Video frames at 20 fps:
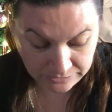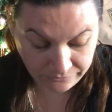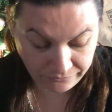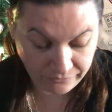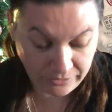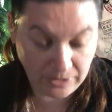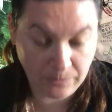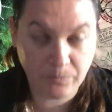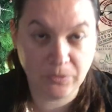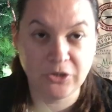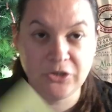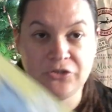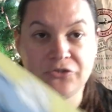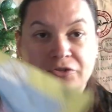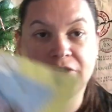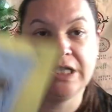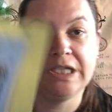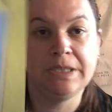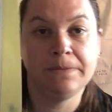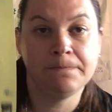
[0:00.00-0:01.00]
Rainbow
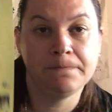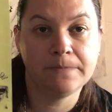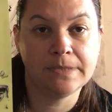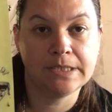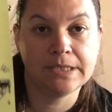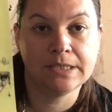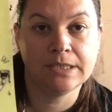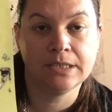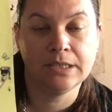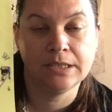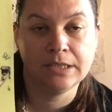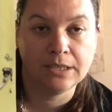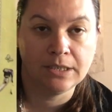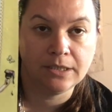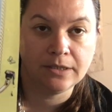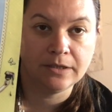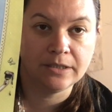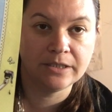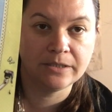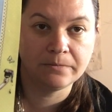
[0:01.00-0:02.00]
Dreams.
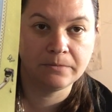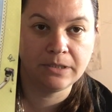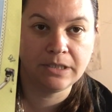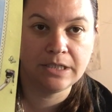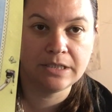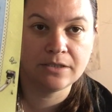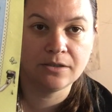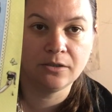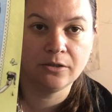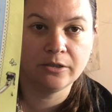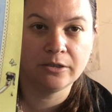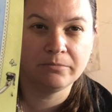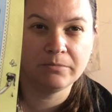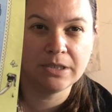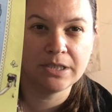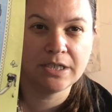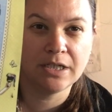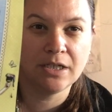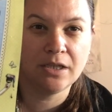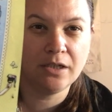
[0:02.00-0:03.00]
This one has a lot of
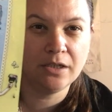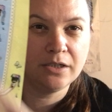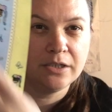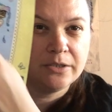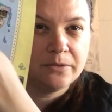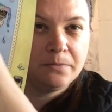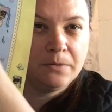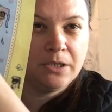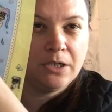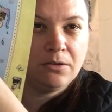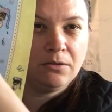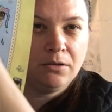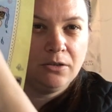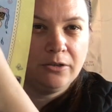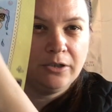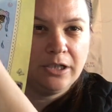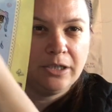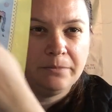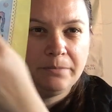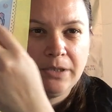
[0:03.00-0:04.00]
metallic as well, a
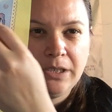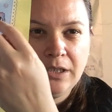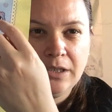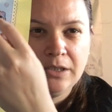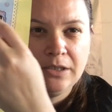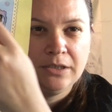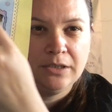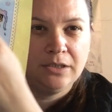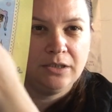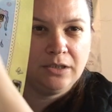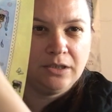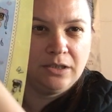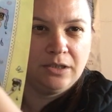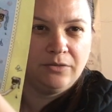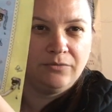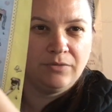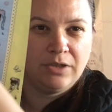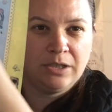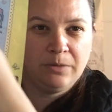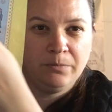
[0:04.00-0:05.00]
lot up here in
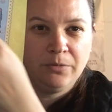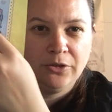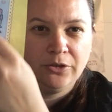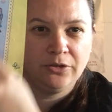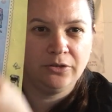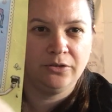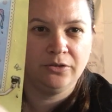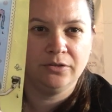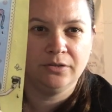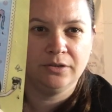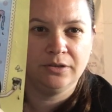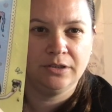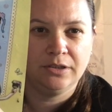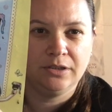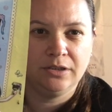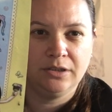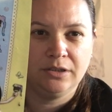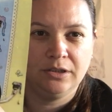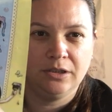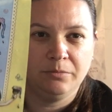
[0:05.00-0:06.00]
the rainbow
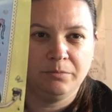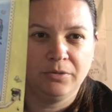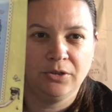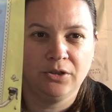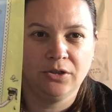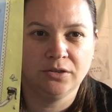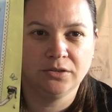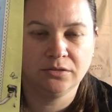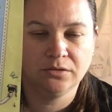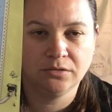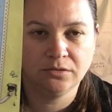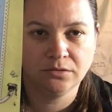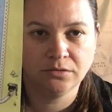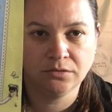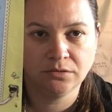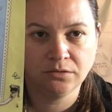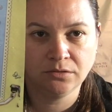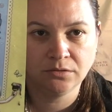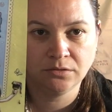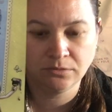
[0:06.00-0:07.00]
and the pot.
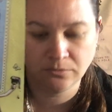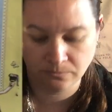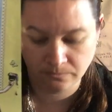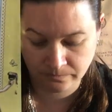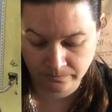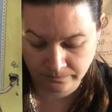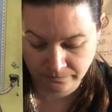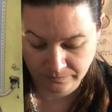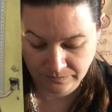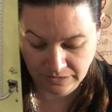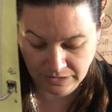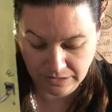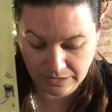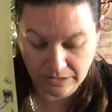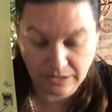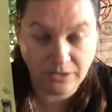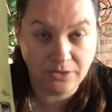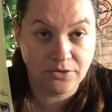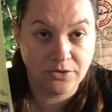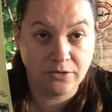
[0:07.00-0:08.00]
And
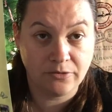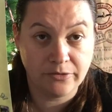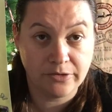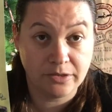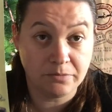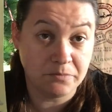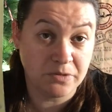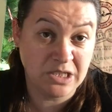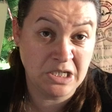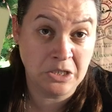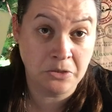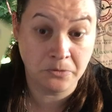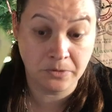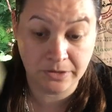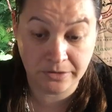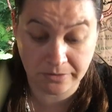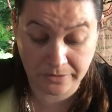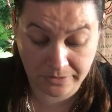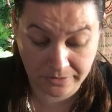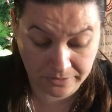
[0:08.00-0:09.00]
then you sew on some
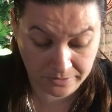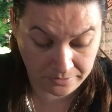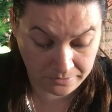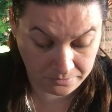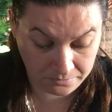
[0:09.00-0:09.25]
sequins.